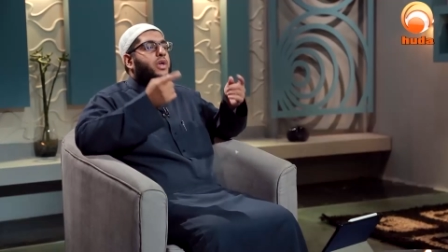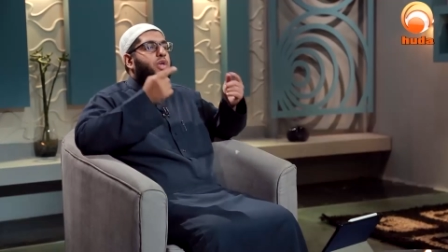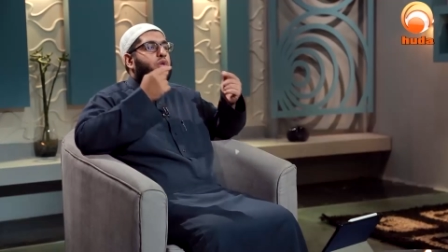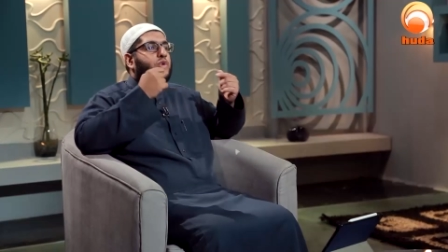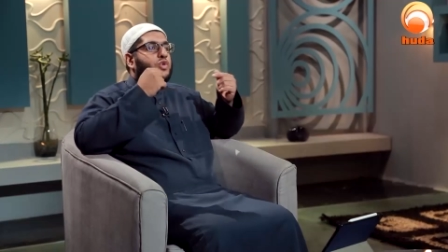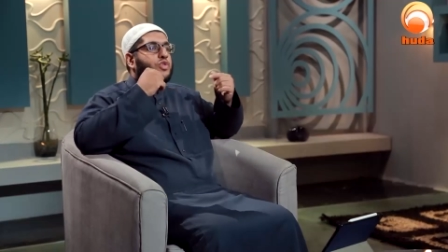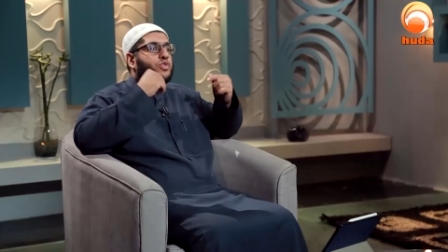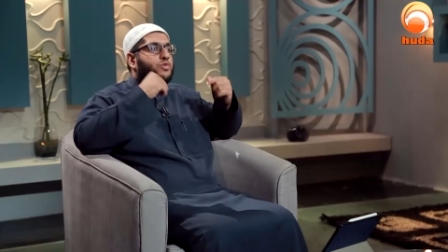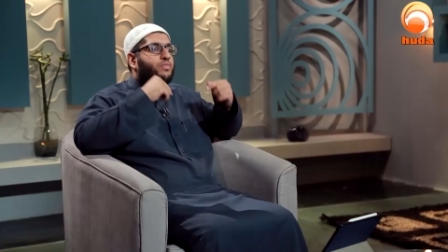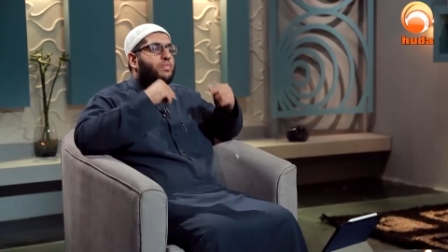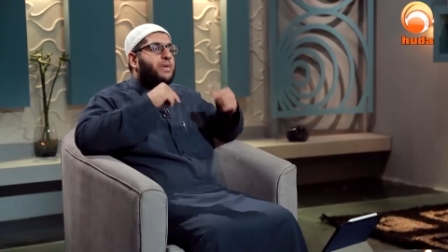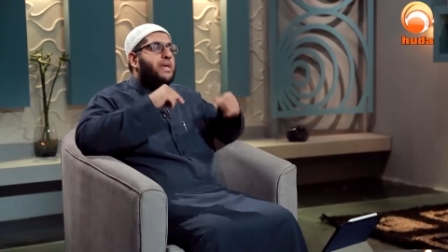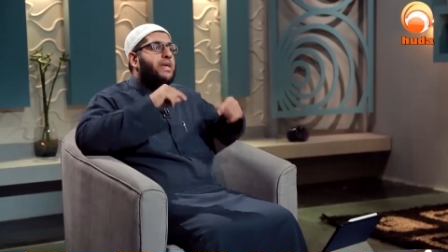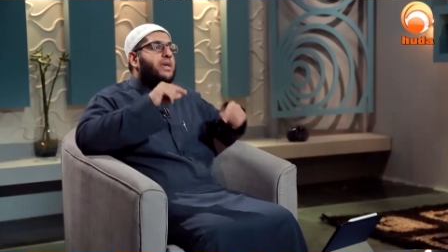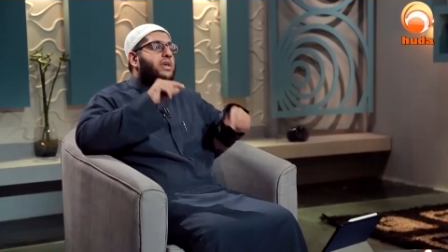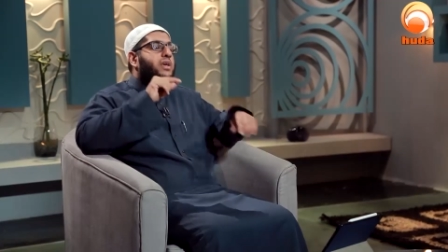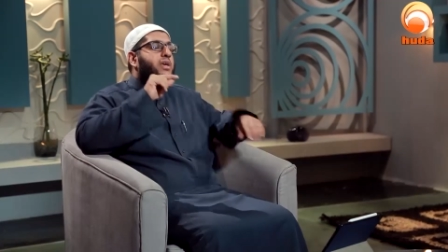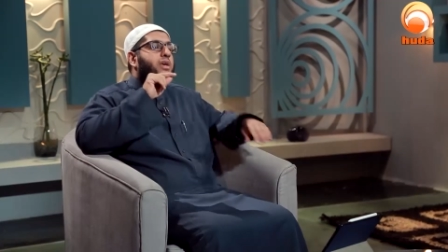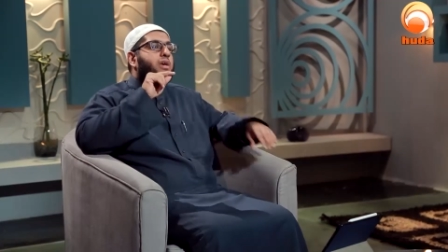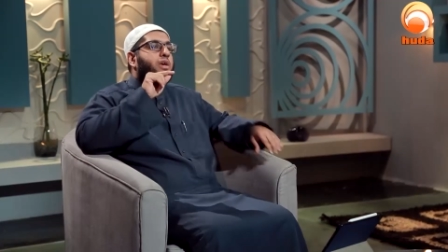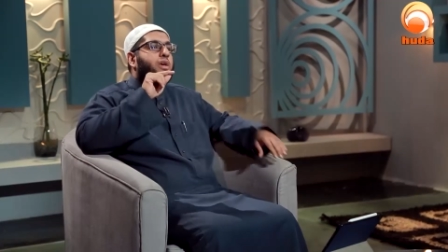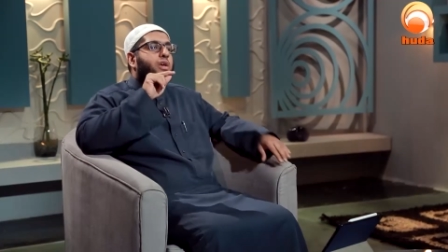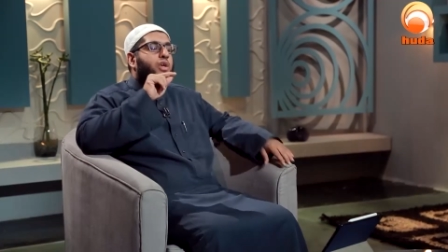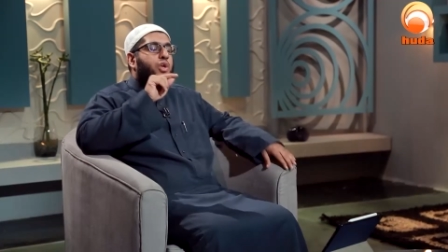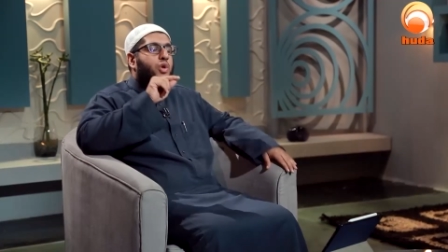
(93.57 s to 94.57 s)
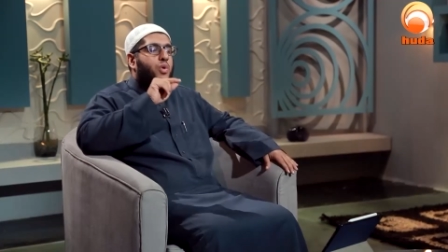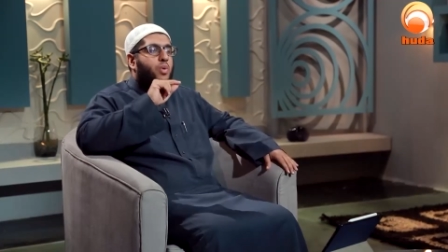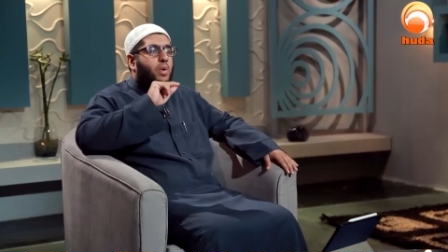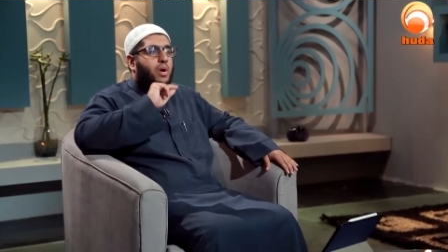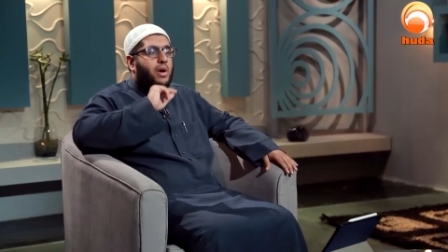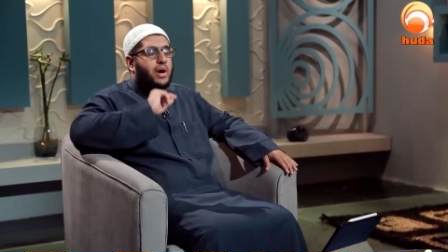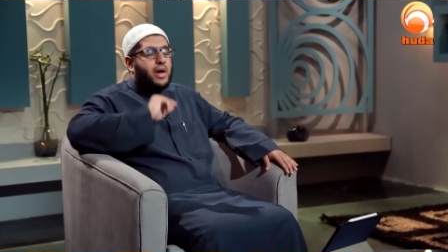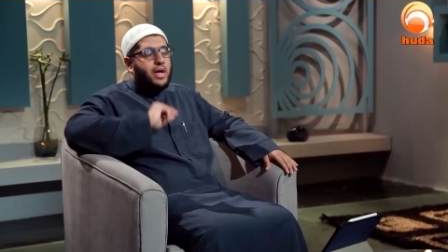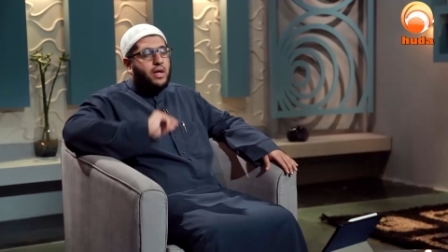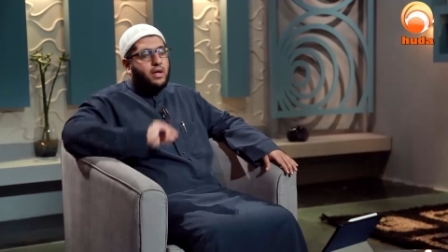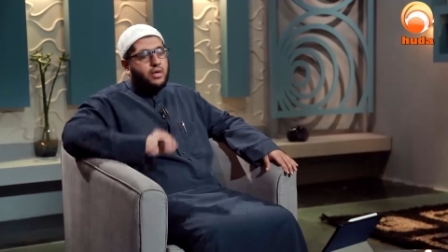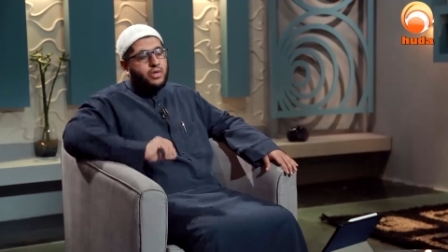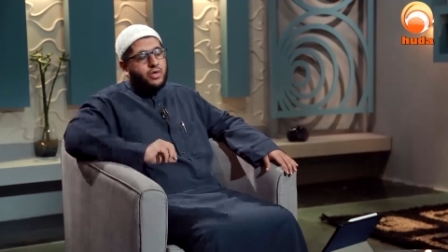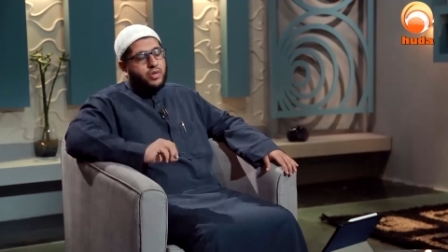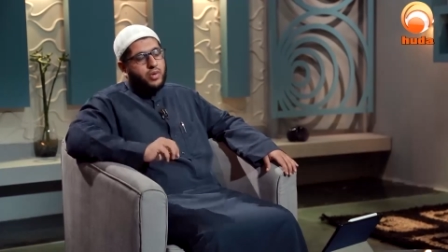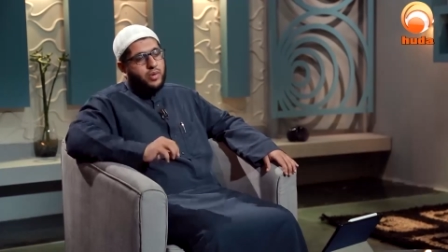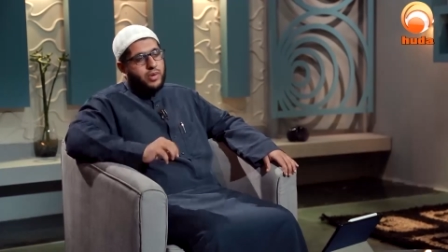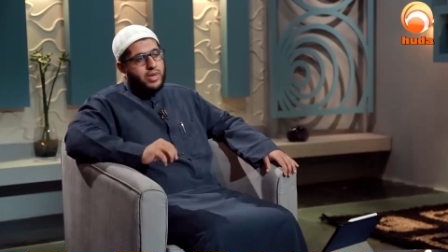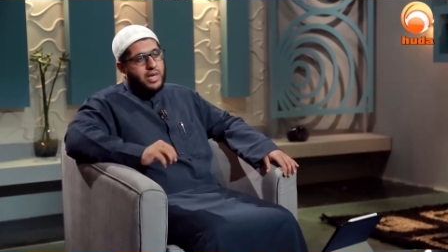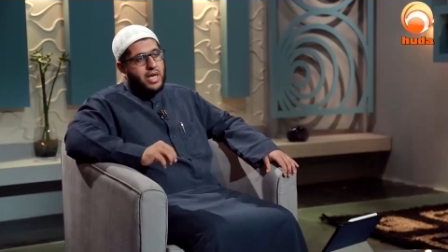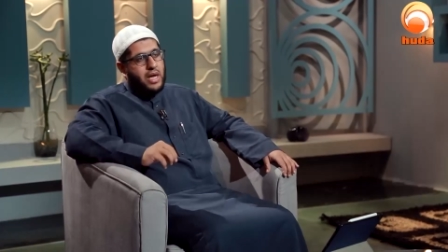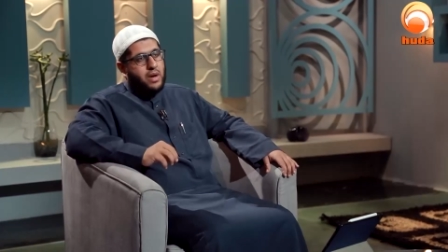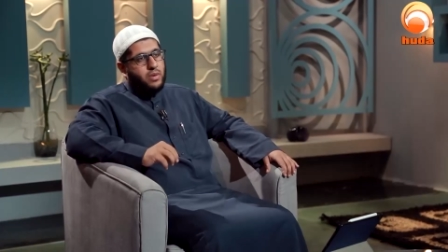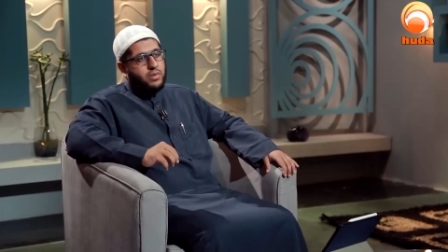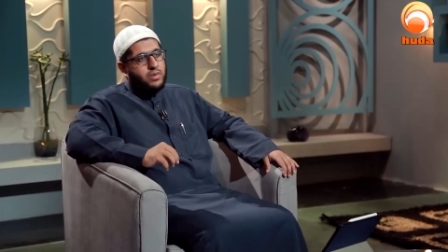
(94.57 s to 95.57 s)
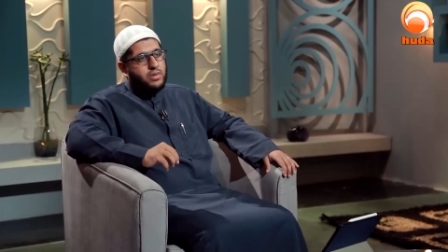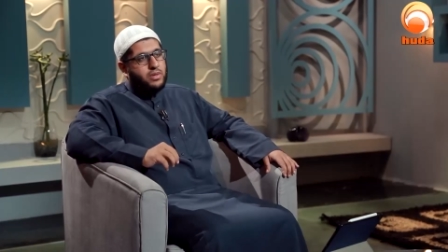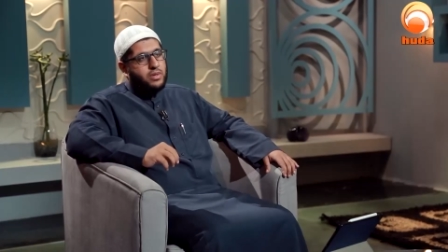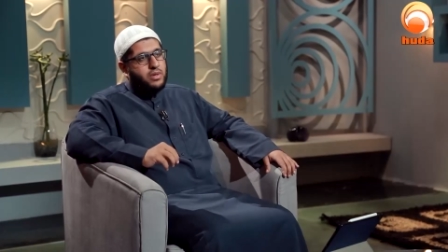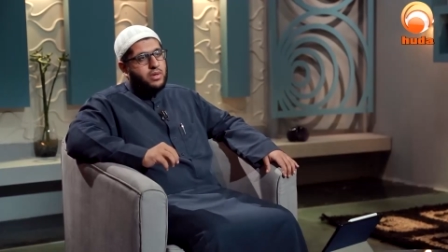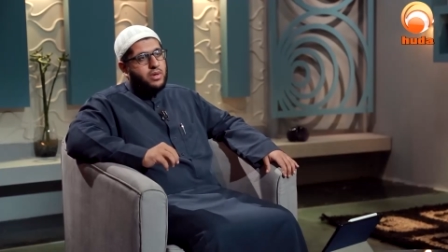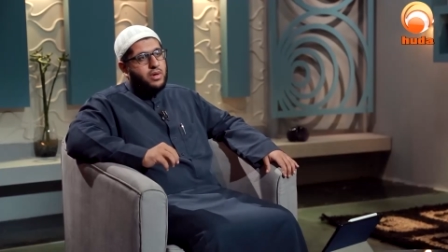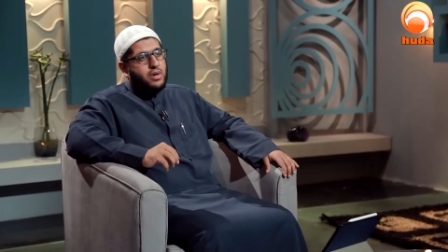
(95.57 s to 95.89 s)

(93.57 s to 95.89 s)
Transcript: you speak, you are held to account.